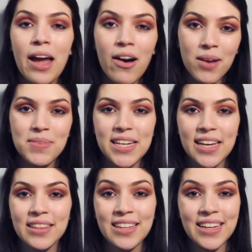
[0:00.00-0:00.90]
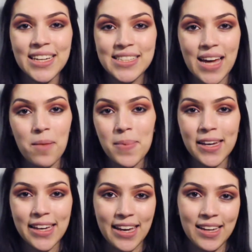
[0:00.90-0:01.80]
now I'm taking the NYX
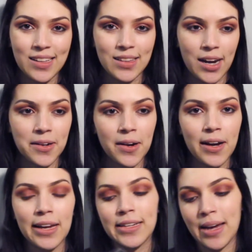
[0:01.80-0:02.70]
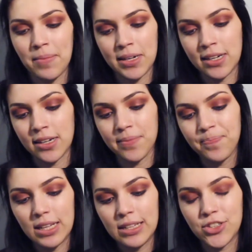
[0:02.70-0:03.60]
Epic ink liner and I'm gonna
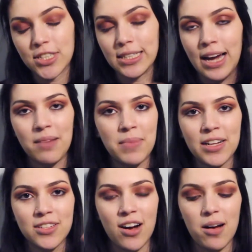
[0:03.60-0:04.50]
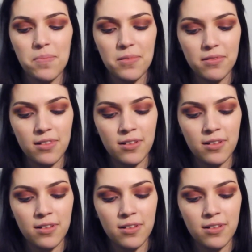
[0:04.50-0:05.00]
just line my top,